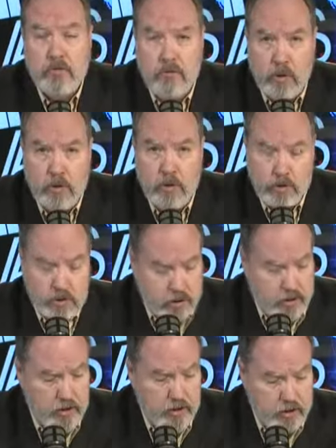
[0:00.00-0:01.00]
voters, to
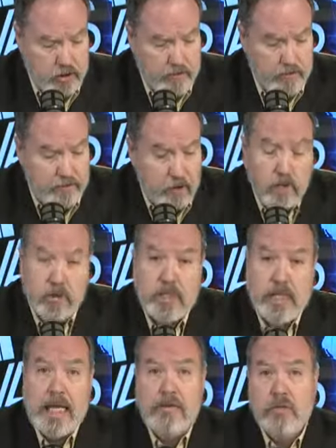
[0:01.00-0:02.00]
their conservative voters,
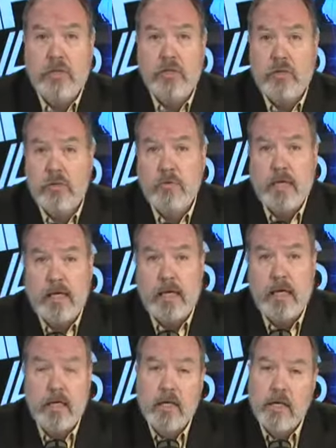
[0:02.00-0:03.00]
even to the
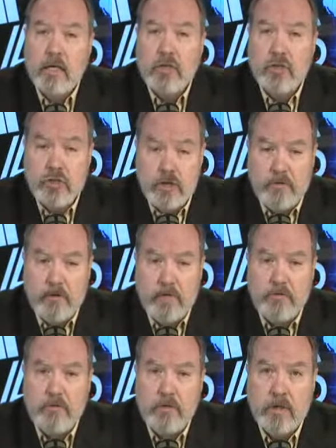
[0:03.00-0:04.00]

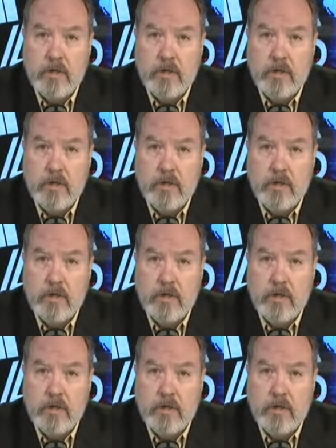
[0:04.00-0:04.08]
conservative